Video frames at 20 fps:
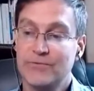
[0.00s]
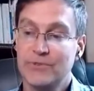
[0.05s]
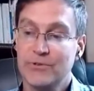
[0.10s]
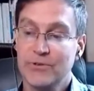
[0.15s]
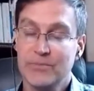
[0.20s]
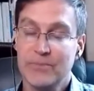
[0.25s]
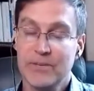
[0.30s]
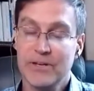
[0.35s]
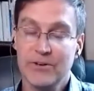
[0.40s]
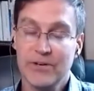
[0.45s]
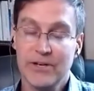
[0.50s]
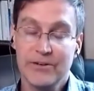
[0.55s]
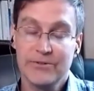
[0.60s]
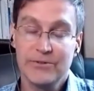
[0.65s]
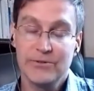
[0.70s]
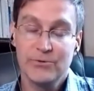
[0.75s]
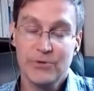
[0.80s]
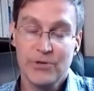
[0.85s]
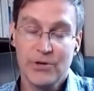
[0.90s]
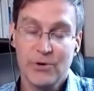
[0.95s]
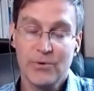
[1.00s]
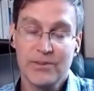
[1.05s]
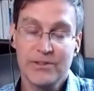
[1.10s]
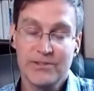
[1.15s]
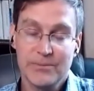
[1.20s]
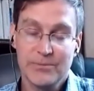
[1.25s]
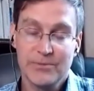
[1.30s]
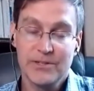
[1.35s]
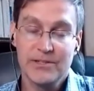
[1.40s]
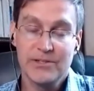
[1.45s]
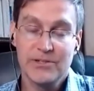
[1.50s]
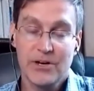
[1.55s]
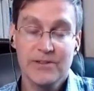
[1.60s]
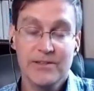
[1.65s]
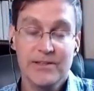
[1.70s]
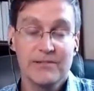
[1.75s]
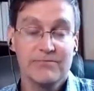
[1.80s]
If you're in mental health, you know what some of these are.